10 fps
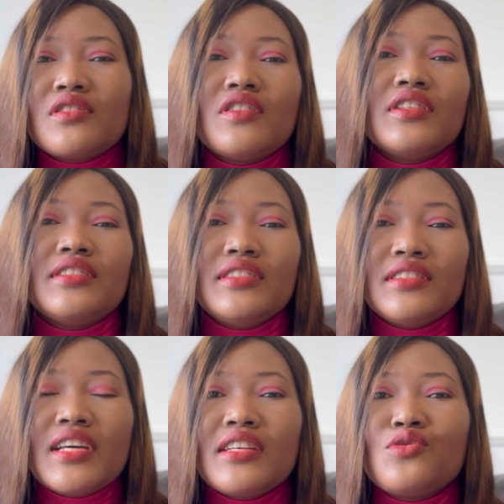or in the
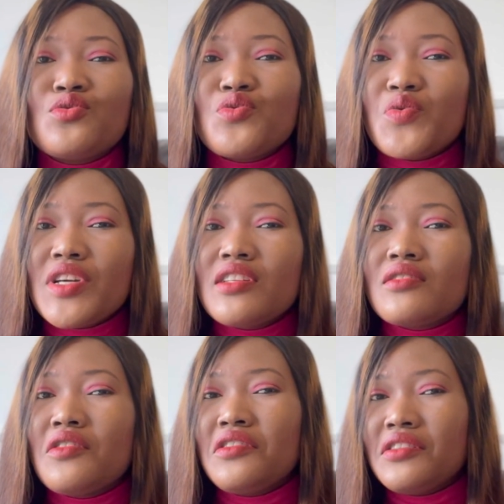next 2 weeks,
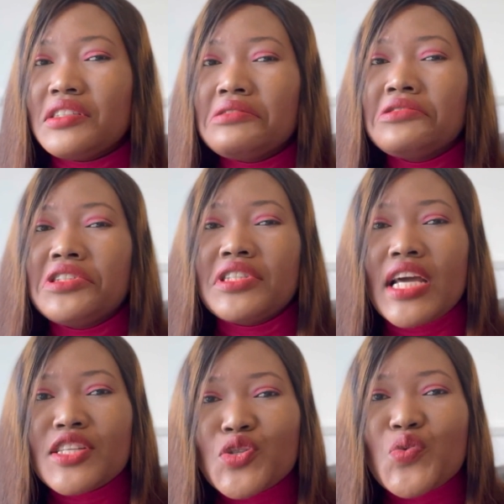or the
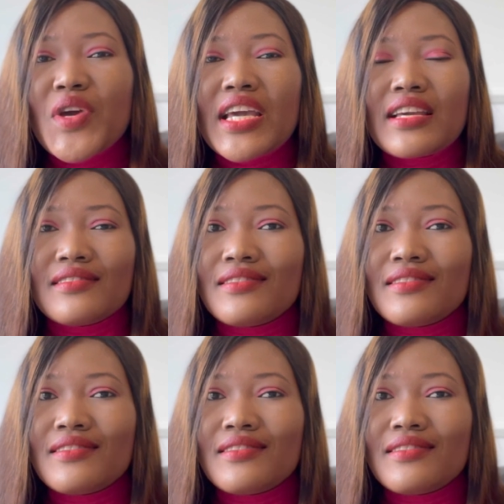next week,